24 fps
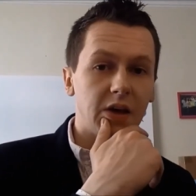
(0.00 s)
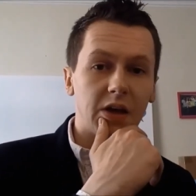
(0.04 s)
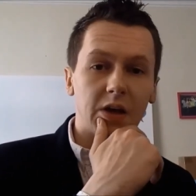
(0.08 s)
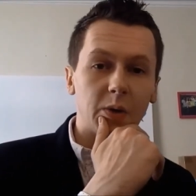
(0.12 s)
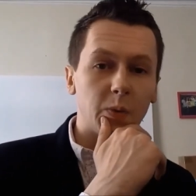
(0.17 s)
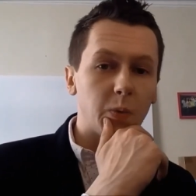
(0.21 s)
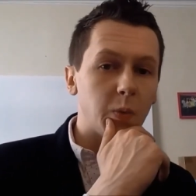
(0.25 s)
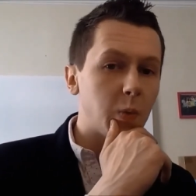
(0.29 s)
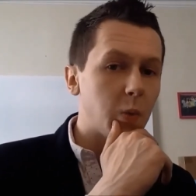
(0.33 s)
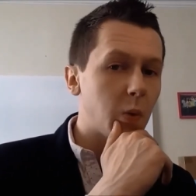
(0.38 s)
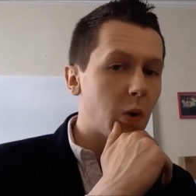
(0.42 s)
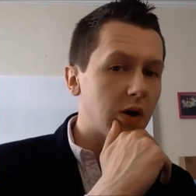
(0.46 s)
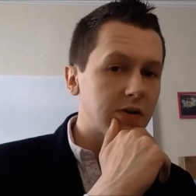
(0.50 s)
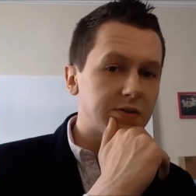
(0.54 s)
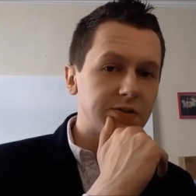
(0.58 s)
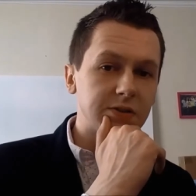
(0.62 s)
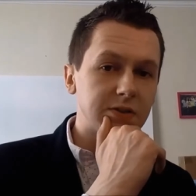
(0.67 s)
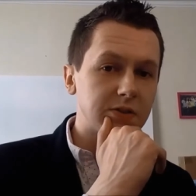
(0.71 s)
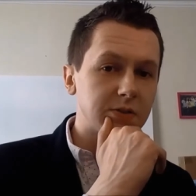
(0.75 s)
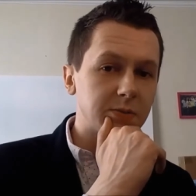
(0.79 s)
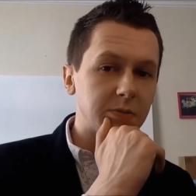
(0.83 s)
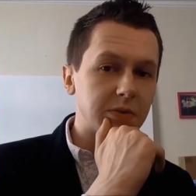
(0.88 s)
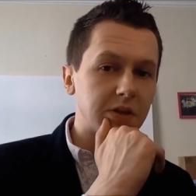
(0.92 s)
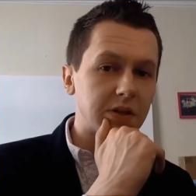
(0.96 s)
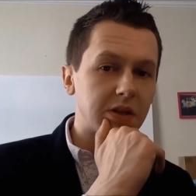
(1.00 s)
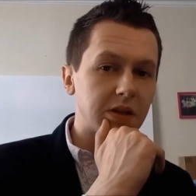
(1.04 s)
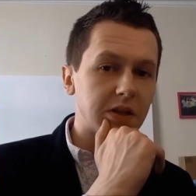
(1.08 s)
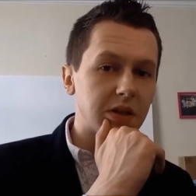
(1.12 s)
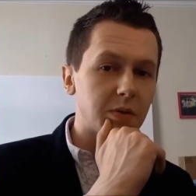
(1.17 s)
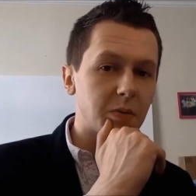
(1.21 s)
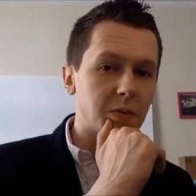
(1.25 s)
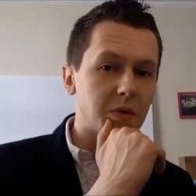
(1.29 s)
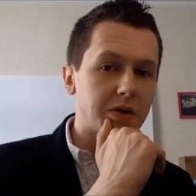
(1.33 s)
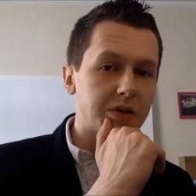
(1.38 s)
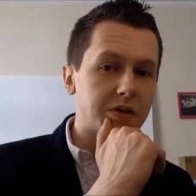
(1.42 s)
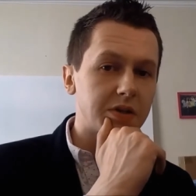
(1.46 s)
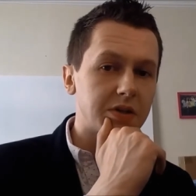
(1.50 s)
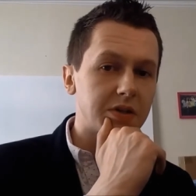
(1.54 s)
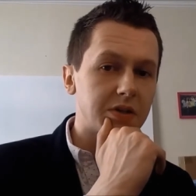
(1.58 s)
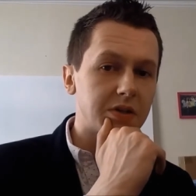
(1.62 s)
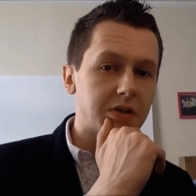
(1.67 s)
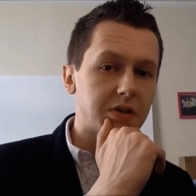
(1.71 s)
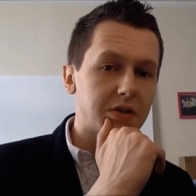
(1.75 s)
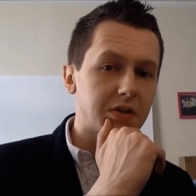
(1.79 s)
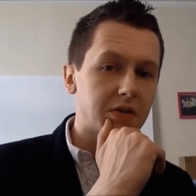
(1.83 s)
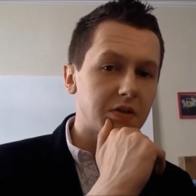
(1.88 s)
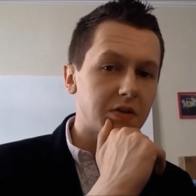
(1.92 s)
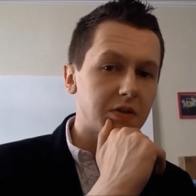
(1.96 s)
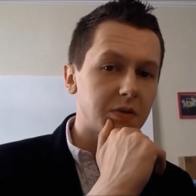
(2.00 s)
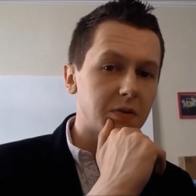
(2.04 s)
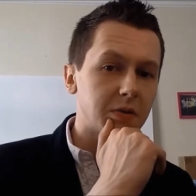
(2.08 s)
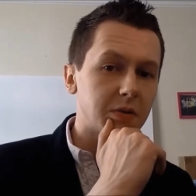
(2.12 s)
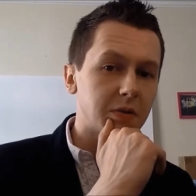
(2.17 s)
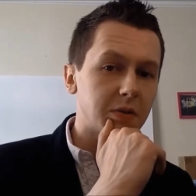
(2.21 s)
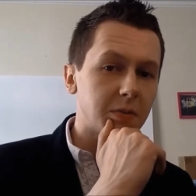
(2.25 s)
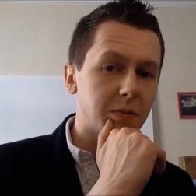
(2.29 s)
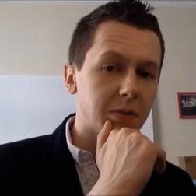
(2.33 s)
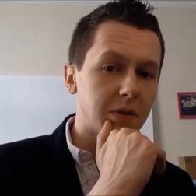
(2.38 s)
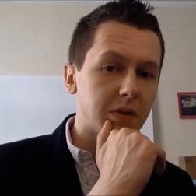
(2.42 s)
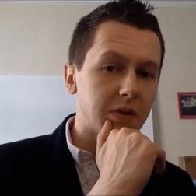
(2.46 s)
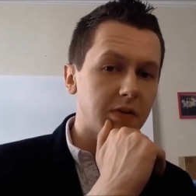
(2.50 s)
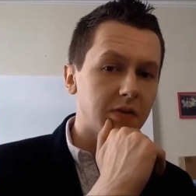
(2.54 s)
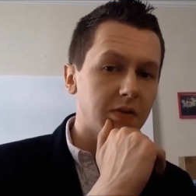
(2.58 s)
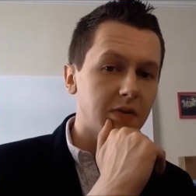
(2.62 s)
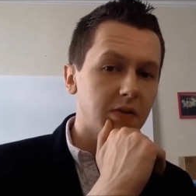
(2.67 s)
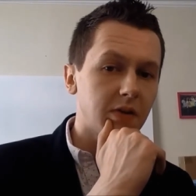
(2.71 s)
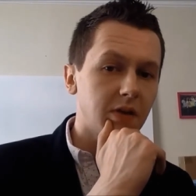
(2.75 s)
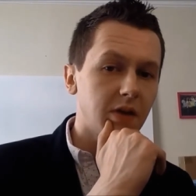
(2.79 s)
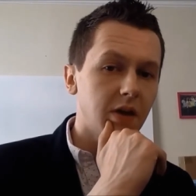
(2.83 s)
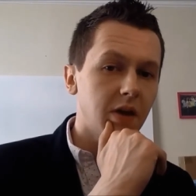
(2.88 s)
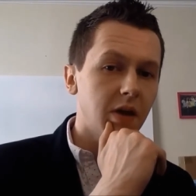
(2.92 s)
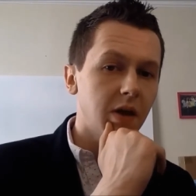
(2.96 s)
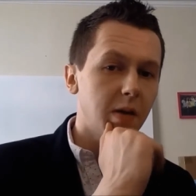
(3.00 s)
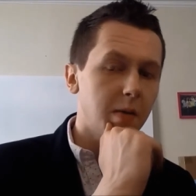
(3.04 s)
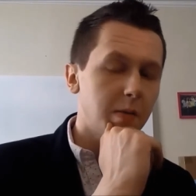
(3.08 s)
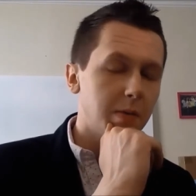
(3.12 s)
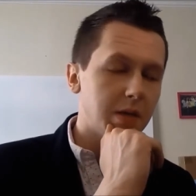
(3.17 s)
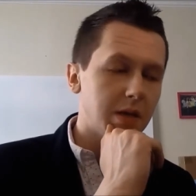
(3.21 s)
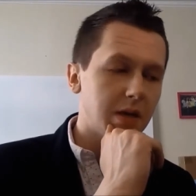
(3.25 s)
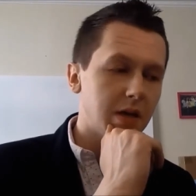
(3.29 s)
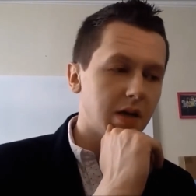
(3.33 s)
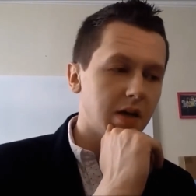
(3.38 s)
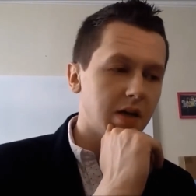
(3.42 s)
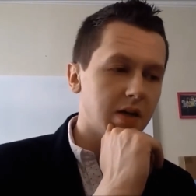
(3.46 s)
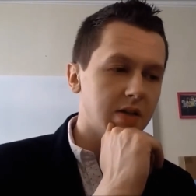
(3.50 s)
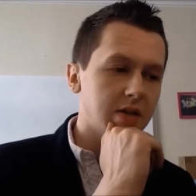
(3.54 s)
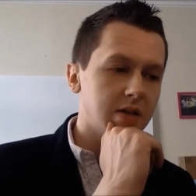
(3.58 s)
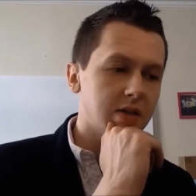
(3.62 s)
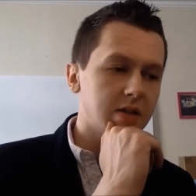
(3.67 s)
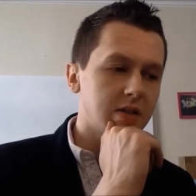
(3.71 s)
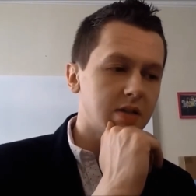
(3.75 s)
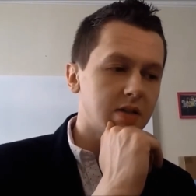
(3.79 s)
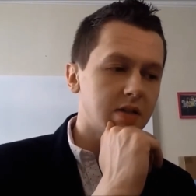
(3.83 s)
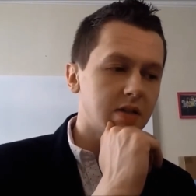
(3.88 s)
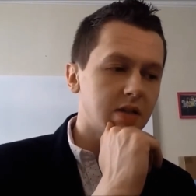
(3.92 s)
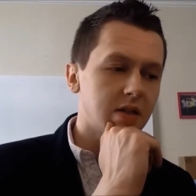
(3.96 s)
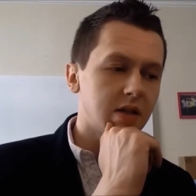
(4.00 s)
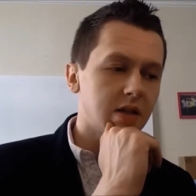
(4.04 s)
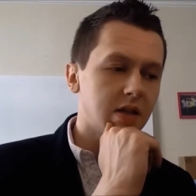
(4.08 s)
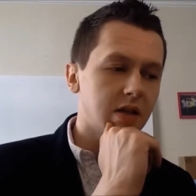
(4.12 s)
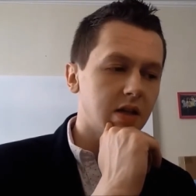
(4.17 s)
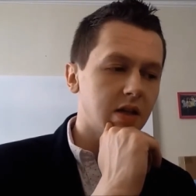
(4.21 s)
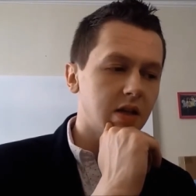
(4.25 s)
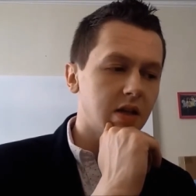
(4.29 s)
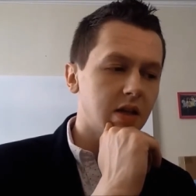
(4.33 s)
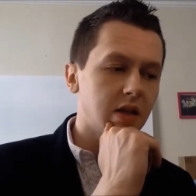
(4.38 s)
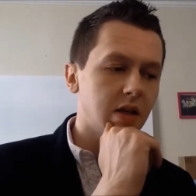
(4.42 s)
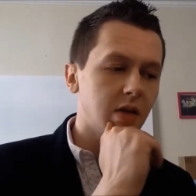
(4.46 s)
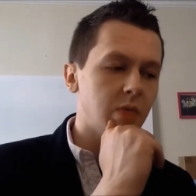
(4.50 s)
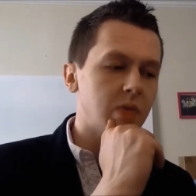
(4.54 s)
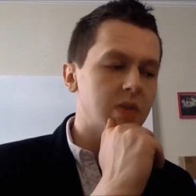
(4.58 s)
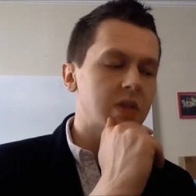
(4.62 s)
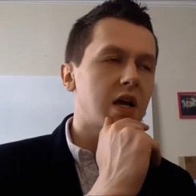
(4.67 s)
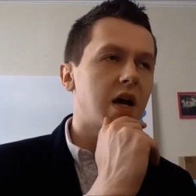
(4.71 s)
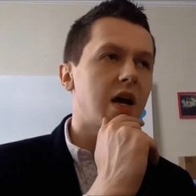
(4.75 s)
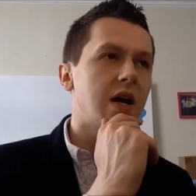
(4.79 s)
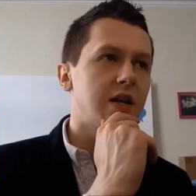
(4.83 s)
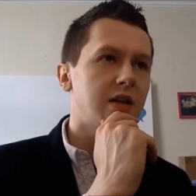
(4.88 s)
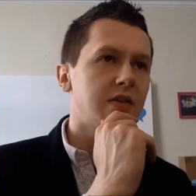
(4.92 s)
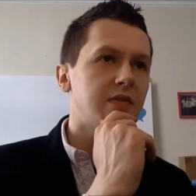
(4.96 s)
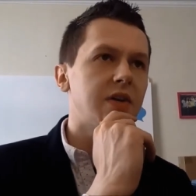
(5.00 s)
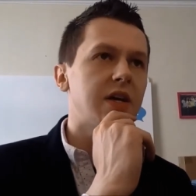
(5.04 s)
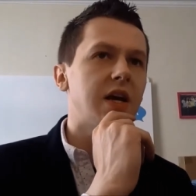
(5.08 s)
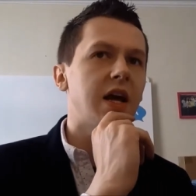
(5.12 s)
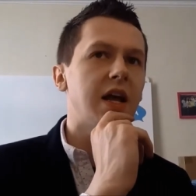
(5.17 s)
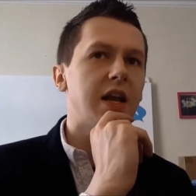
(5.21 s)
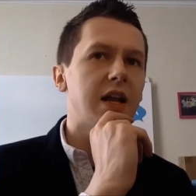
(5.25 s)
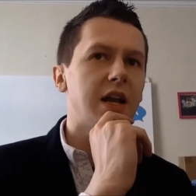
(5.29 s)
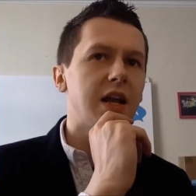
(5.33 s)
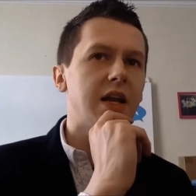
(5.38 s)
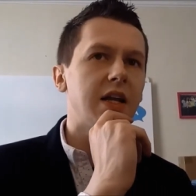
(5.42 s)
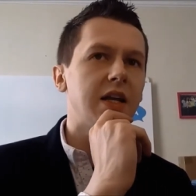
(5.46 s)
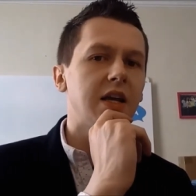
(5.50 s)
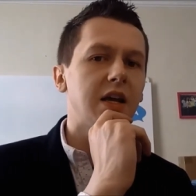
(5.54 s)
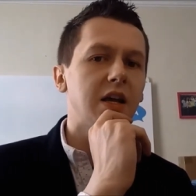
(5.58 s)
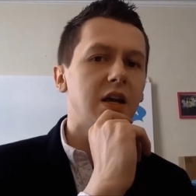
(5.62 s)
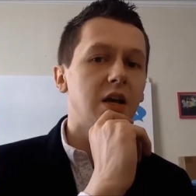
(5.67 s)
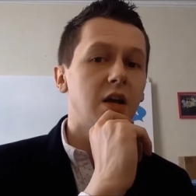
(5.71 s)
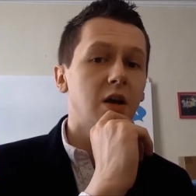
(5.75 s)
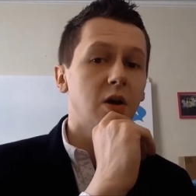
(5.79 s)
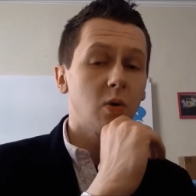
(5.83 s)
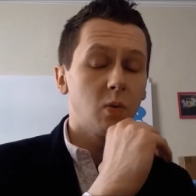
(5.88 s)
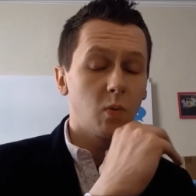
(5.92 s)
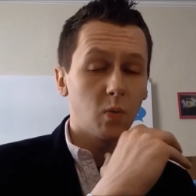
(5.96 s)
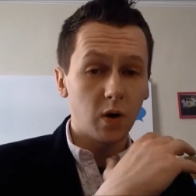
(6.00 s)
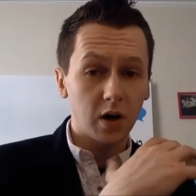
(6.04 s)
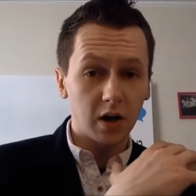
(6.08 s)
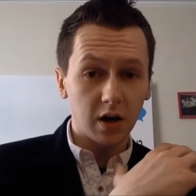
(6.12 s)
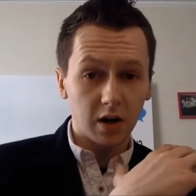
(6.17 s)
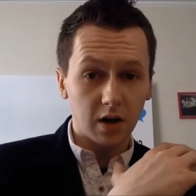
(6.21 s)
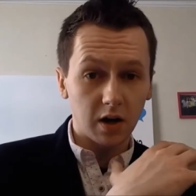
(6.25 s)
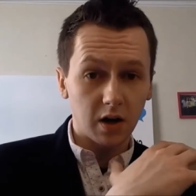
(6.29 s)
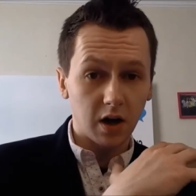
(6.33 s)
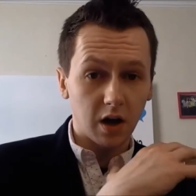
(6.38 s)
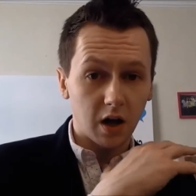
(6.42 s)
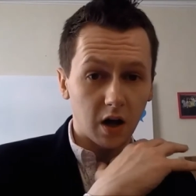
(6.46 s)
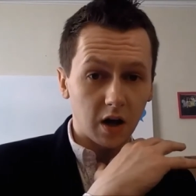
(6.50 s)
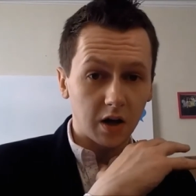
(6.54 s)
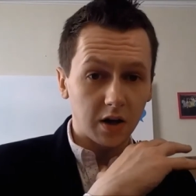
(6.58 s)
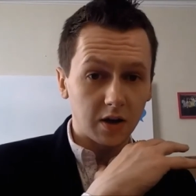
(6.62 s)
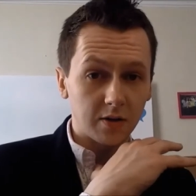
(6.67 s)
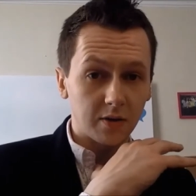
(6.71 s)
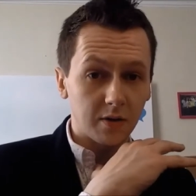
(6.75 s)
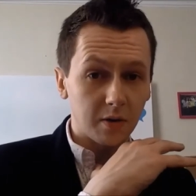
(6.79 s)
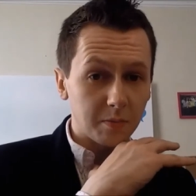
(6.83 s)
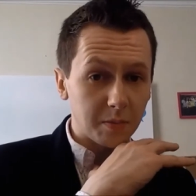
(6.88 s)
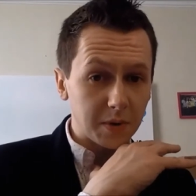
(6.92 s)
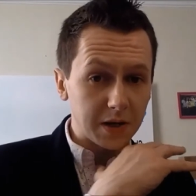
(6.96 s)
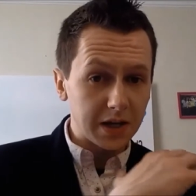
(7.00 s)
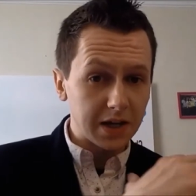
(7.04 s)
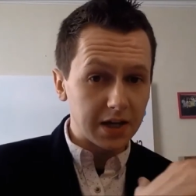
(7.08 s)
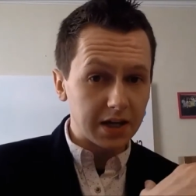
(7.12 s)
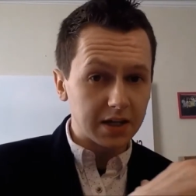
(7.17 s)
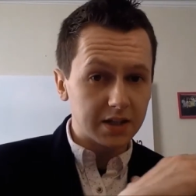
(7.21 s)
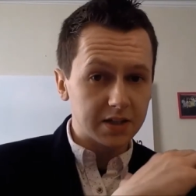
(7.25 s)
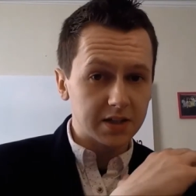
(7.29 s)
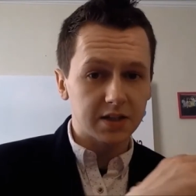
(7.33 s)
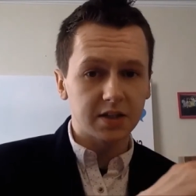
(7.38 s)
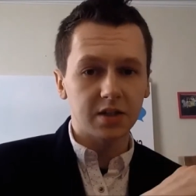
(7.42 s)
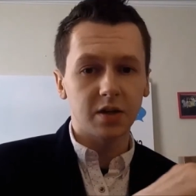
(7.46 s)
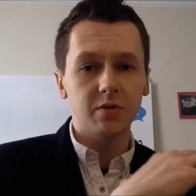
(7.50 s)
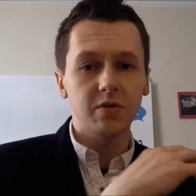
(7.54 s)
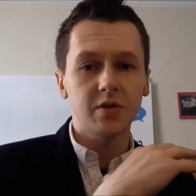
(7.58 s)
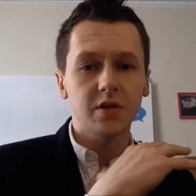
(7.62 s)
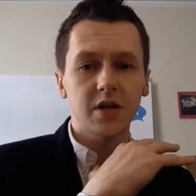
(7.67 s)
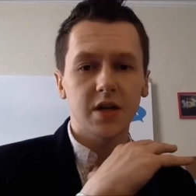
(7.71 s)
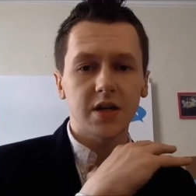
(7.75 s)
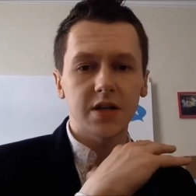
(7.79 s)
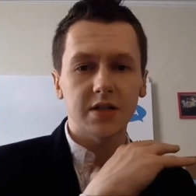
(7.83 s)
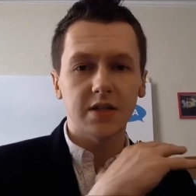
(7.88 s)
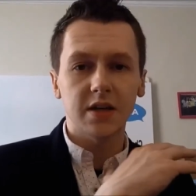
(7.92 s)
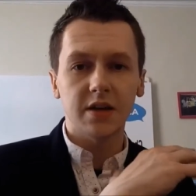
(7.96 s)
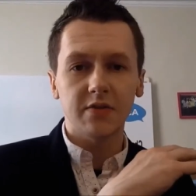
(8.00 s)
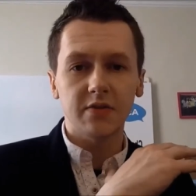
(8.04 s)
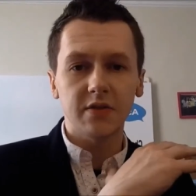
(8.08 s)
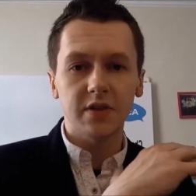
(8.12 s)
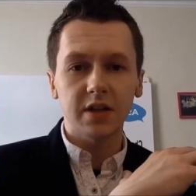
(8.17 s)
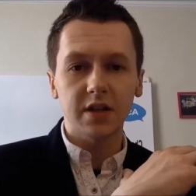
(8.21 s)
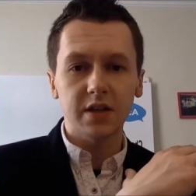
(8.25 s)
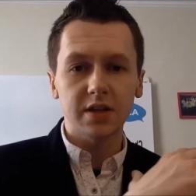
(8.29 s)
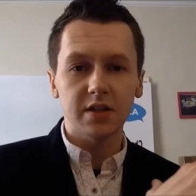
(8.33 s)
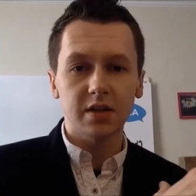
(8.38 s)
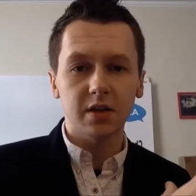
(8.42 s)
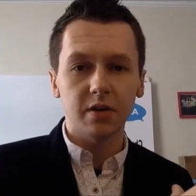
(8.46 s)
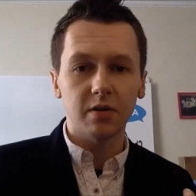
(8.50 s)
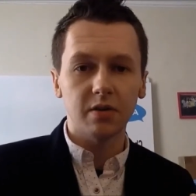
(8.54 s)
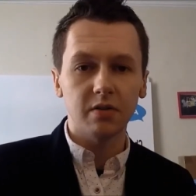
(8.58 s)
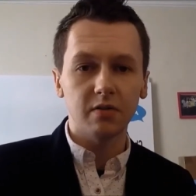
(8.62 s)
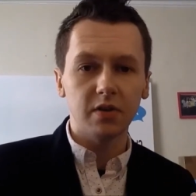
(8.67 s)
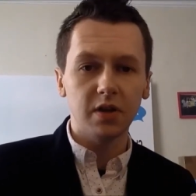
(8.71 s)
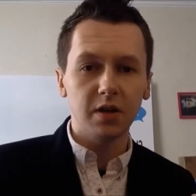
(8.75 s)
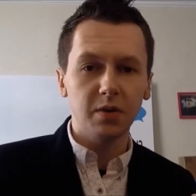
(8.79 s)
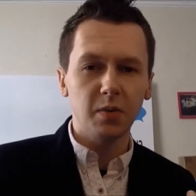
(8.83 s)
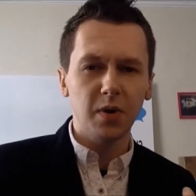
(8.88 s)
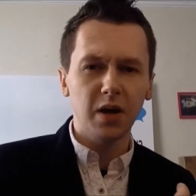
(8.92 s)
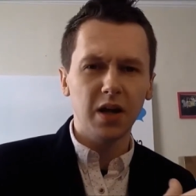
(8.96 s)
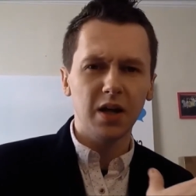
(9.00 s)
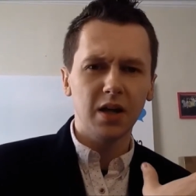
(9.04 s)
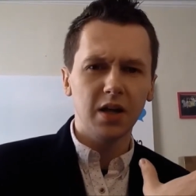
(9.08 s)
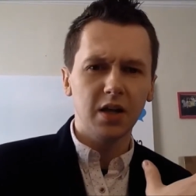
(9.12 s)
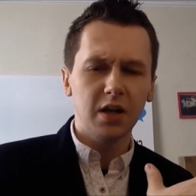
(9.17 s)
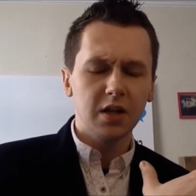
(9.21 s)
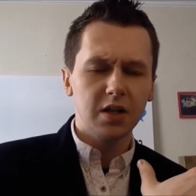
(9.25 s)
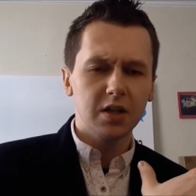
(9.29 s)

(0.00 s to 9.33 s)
It wasn't something that you wanted to discuss with your peers because uh, it was kind of again like, well, you know, I'm beginning to socialize and everything is going really well.